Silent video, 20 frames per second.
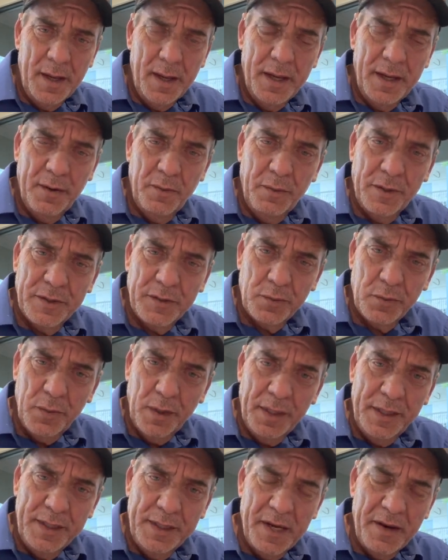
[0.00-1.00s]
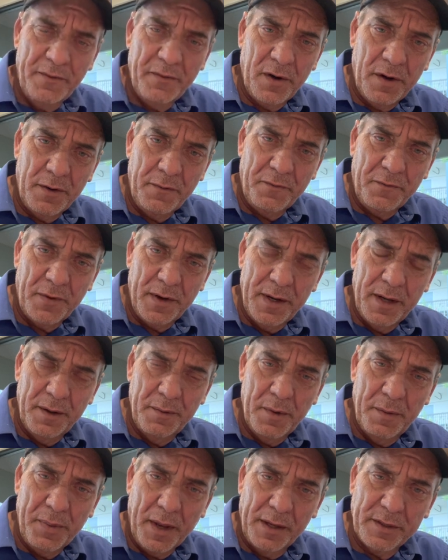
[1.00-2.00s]
It was really never for
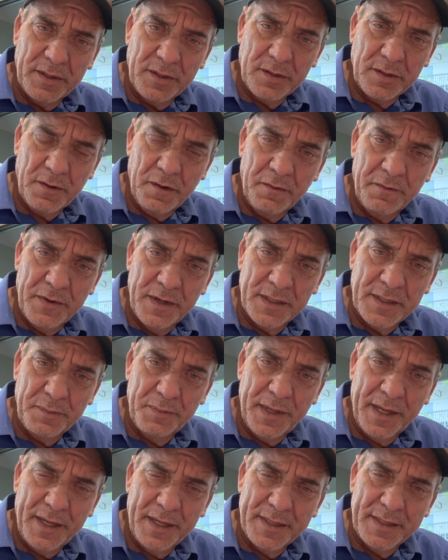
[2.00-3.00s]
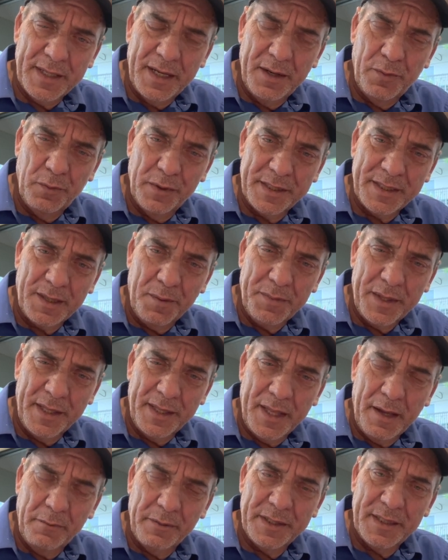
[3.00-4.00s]
him about service because it was something
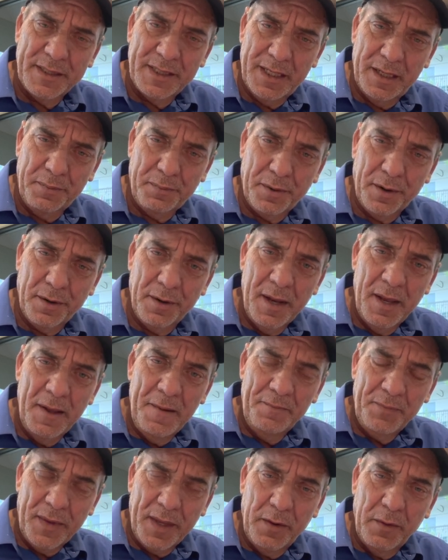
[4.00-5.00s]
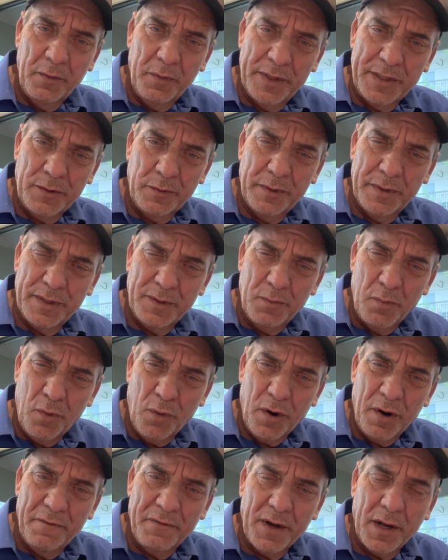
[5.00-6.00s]
that was deeper, which was
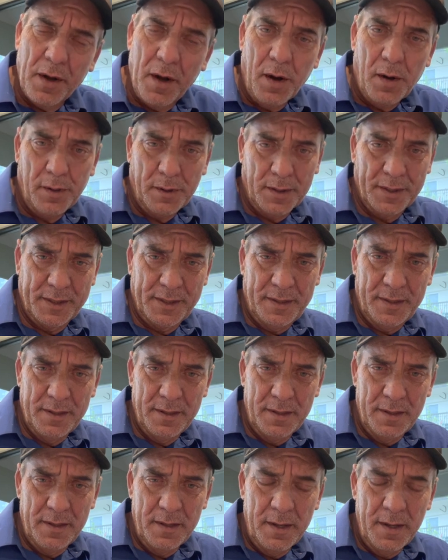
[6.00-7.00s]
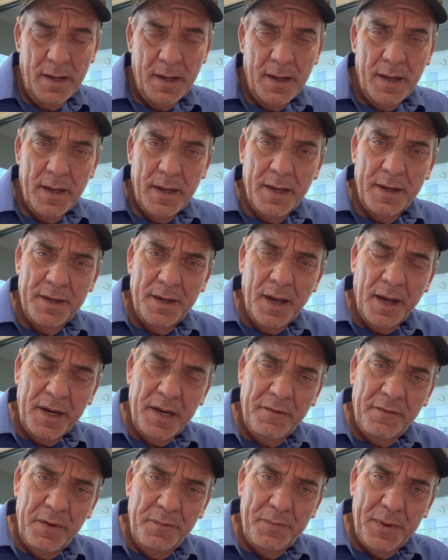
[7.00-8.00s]
more of a calling. And not
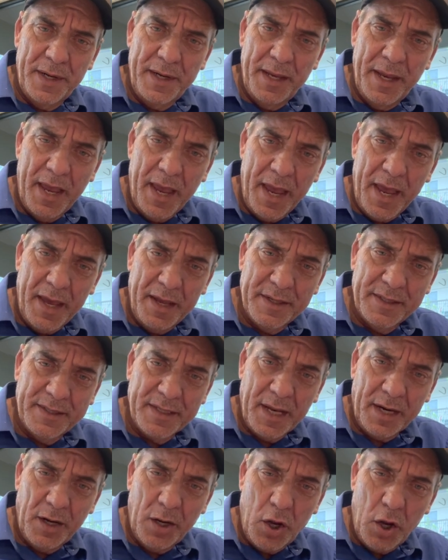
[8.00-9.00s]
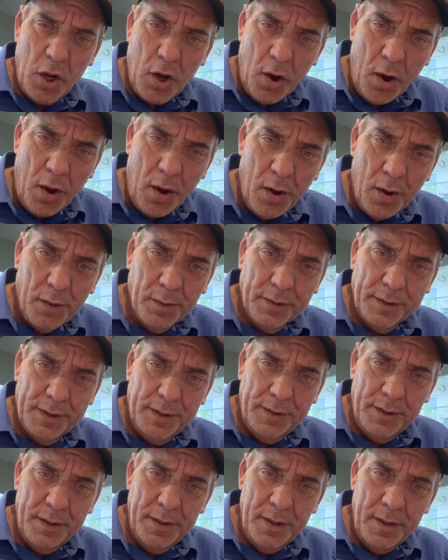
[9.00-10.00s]
everybody has that
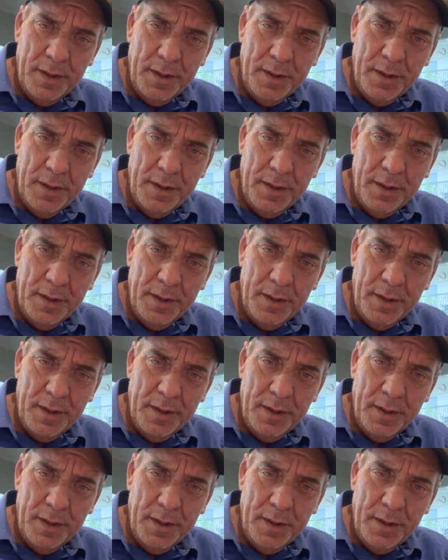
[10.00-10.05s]
calling.